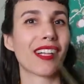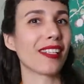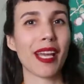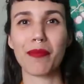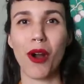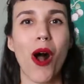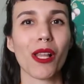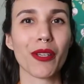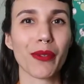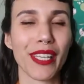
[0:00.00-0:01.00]
glamour
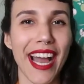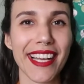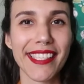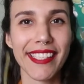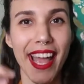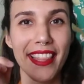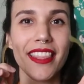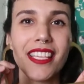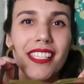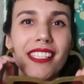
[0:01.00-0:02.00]
Hollywood-esque,
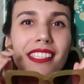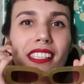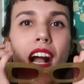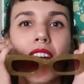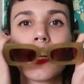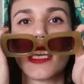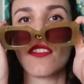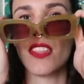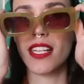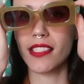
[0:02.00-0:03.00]
and these kind of
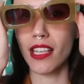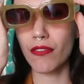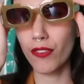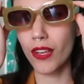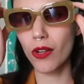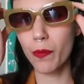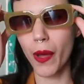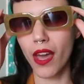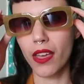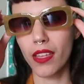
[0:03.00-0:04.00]
give that same feel,
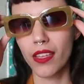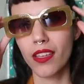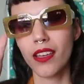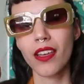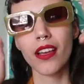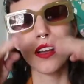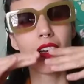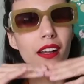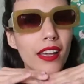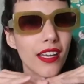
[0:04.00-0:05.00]
but
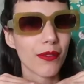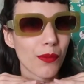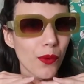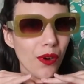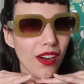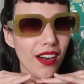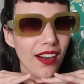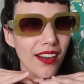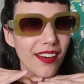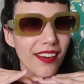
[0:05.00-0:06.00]
in a
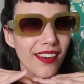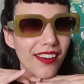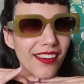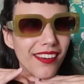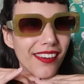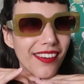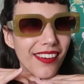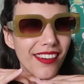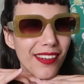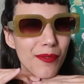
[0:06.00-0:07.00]
more
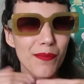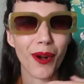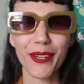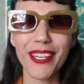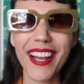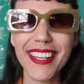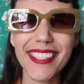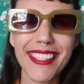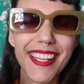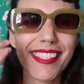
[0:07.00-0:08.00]

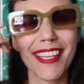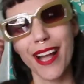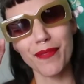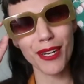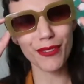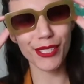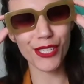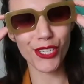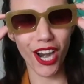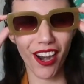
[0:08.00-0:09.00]
modernized sense? I'm not
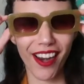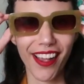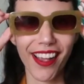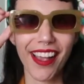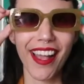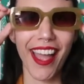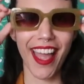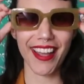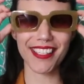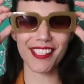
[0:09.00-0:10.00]
really sure.
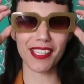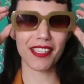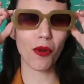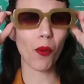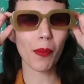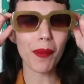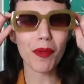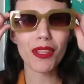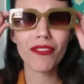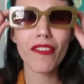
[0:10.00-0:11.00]
And were
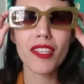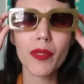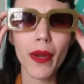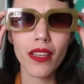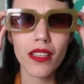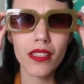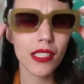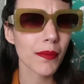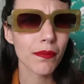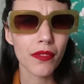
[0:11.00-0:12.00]
people in the 50s wearing
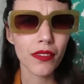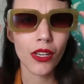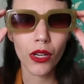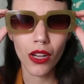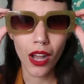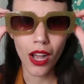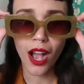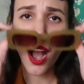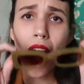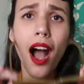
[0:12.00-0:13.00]
these?
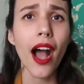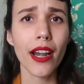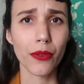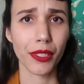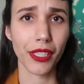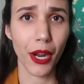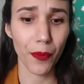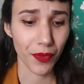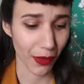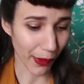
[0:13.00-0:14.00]
I don't really
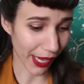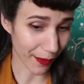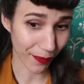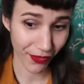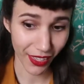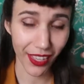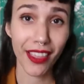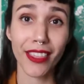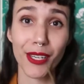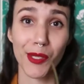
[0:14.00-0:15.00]
know, but
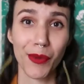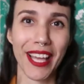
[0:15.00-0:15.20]
there's